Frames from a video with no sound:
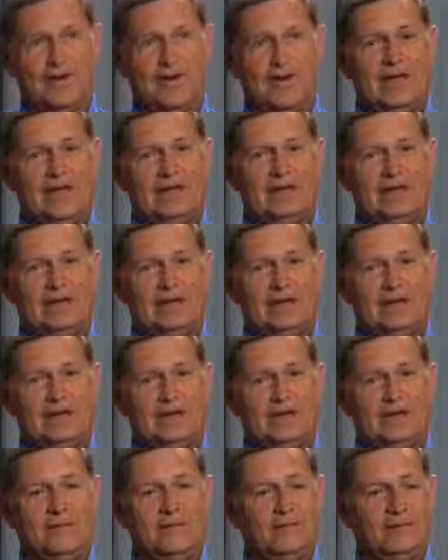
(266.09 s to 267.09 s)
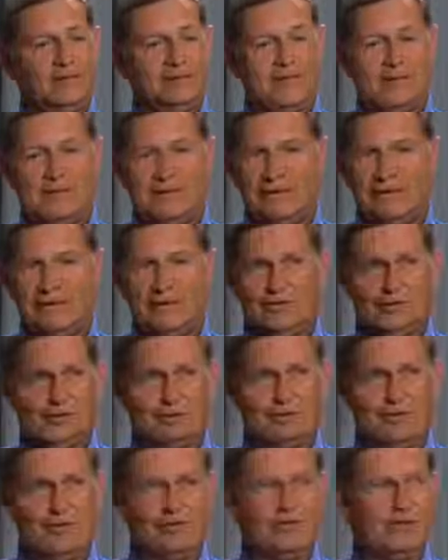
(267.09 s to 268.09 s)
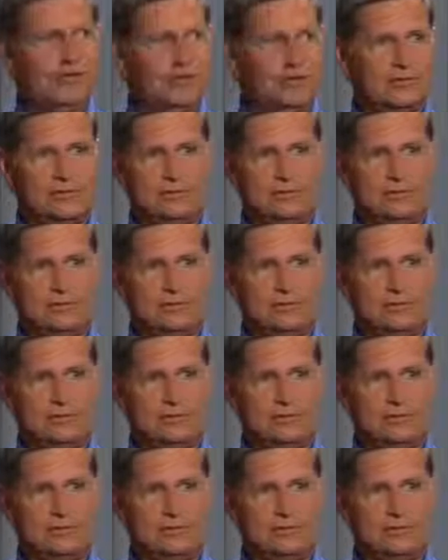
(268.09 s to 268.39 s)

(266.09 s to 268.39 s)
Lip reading: And he immediately goes up to her and says,